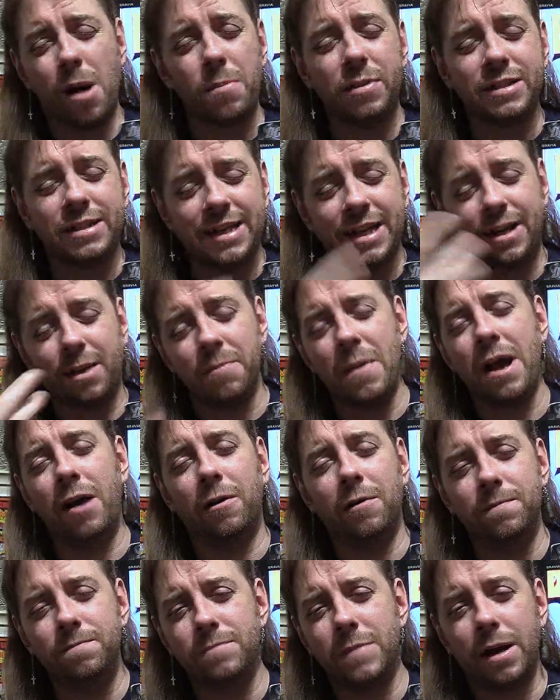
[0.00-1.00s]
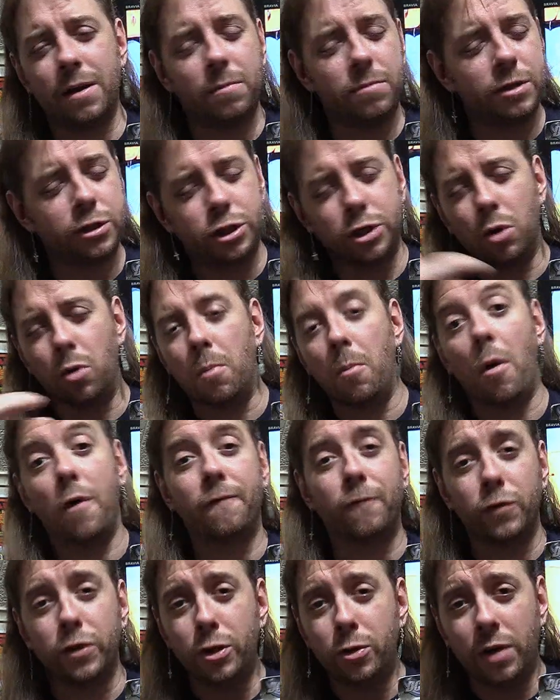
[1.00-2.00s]
I'm going to take them out, and I'm going to show them
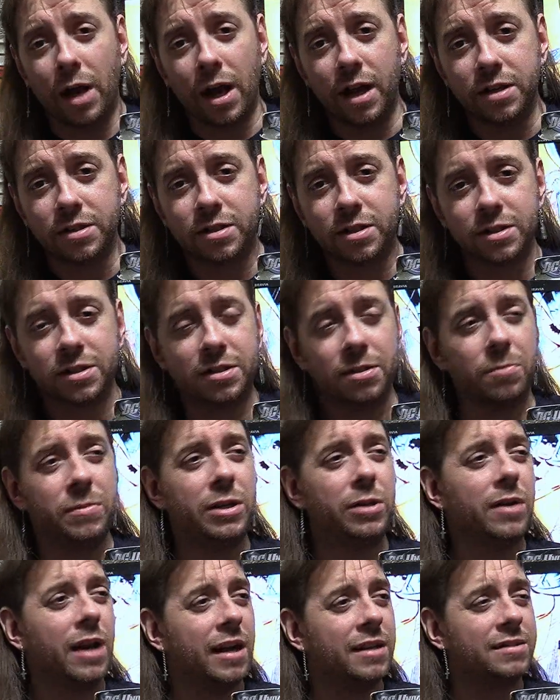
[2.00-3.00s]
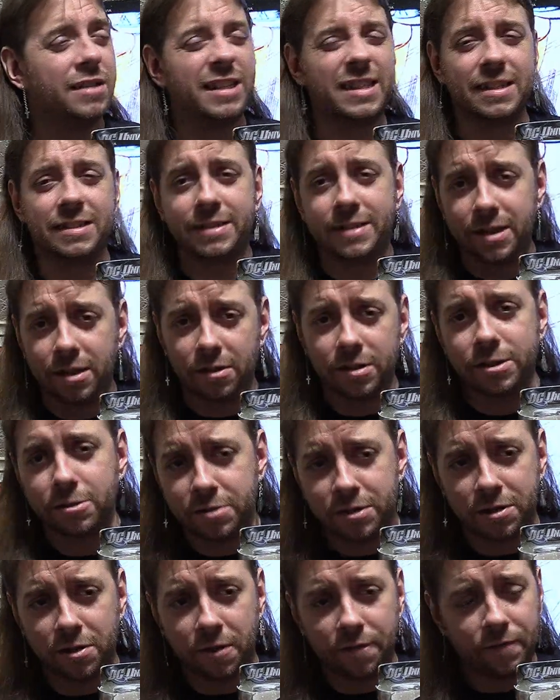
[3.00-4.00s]
off for you guys. Because some of you guys like to sit on your
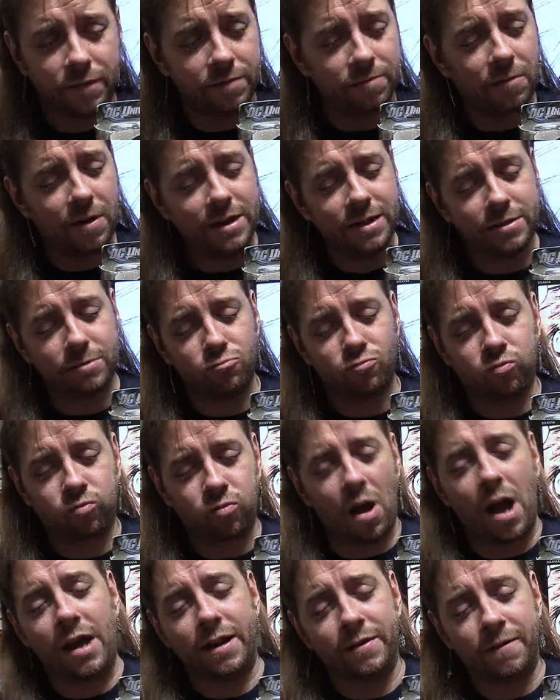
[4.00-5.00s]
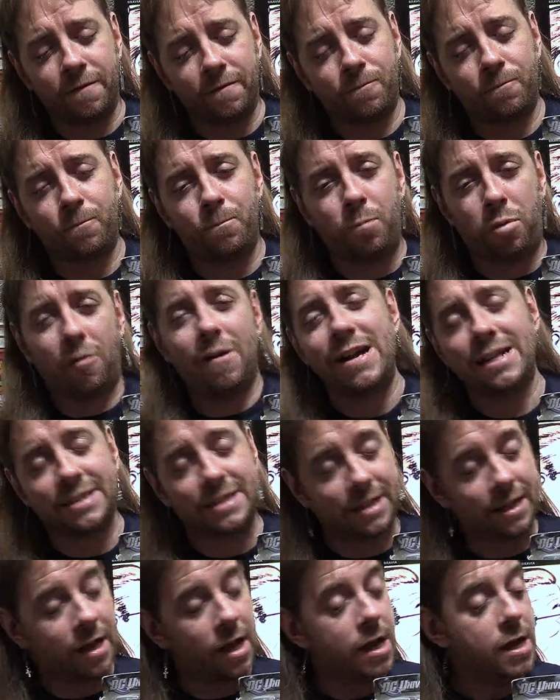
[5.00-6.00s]
stuff and let it rot in the
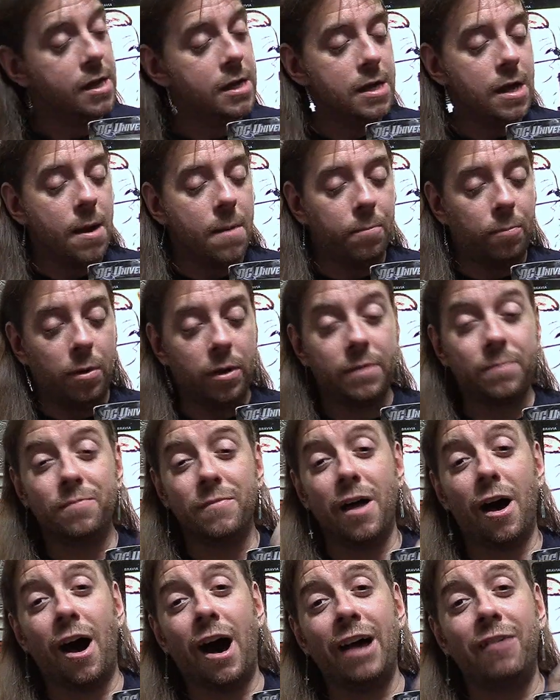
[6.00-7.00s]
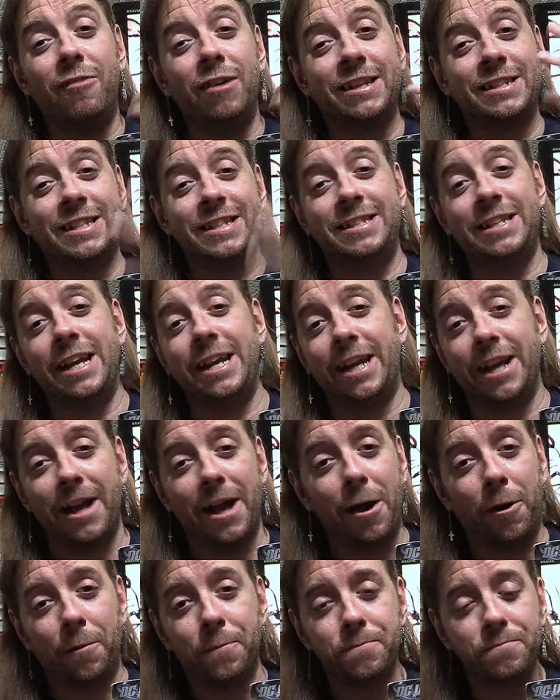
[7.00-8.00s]
plastic. But I like to take it
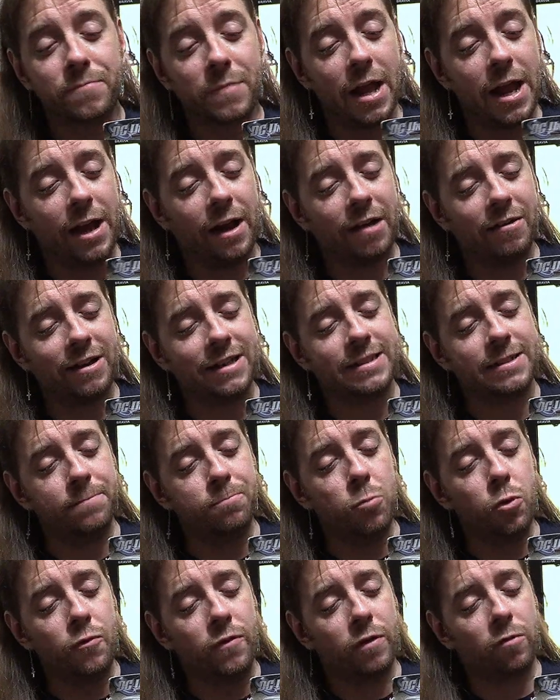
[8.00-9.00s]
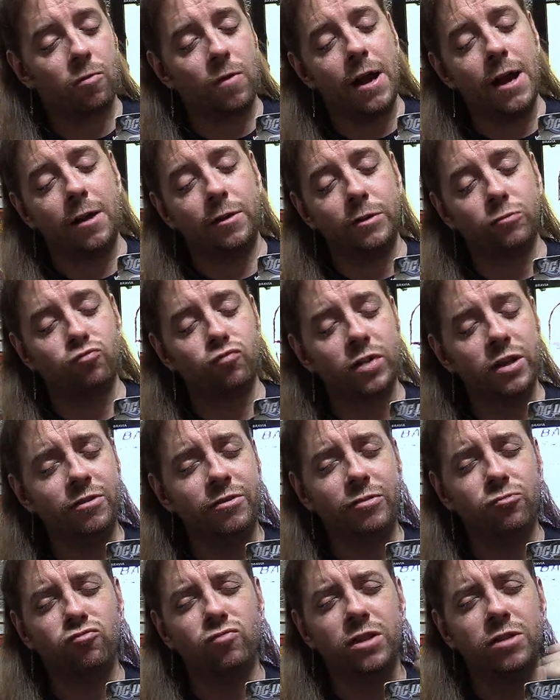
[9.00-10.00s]
out. And I like to move it around and
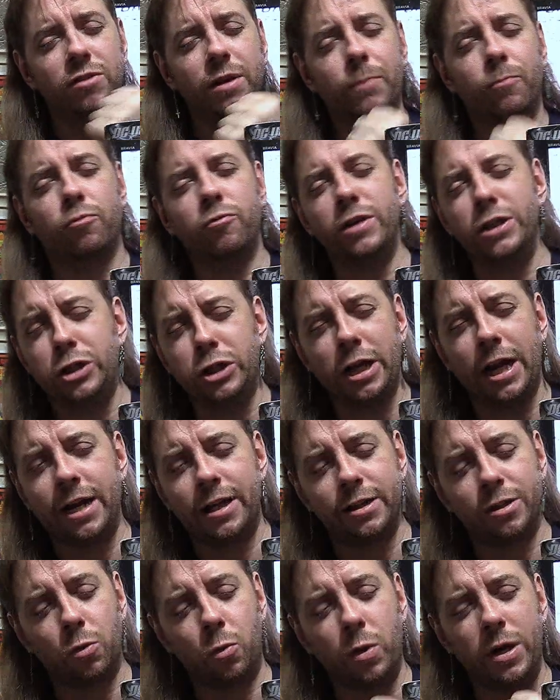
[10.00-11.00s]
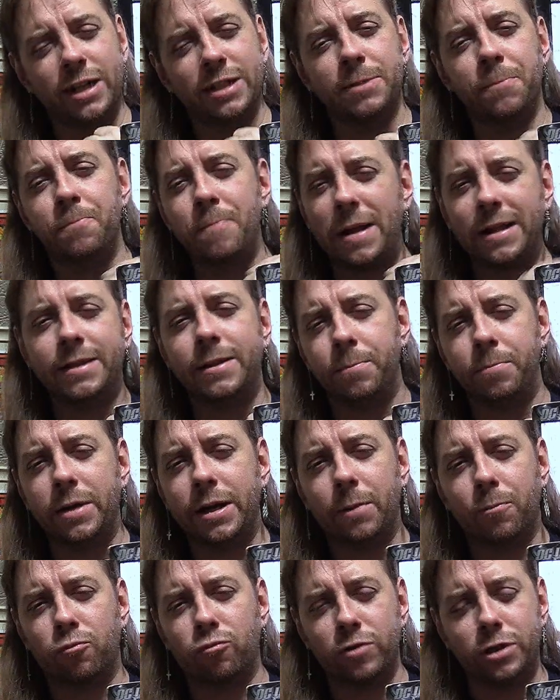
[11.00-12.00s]
really, really appreciate it the way it's meant to
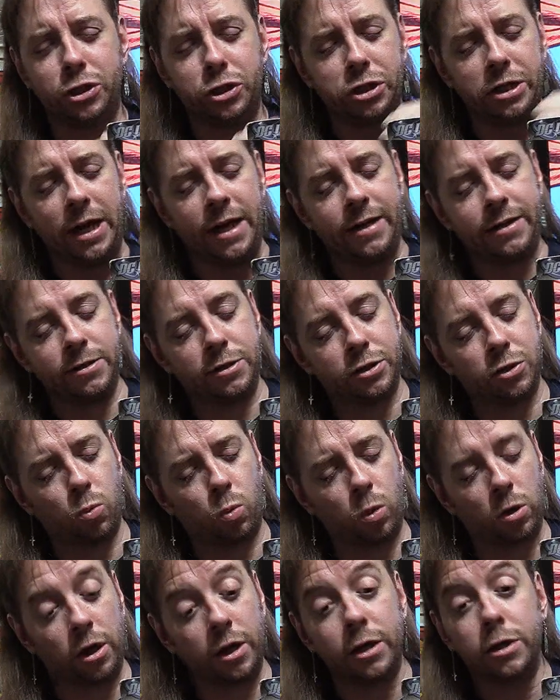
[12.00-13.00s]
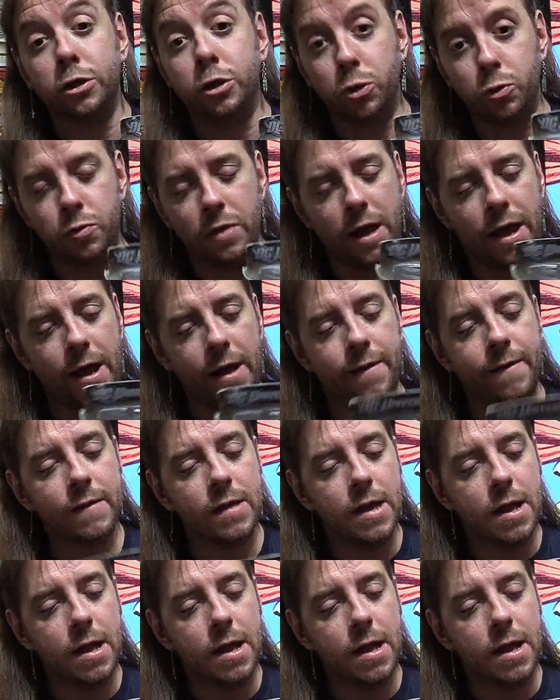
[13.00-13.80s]
be appreciated. So we're going to do that.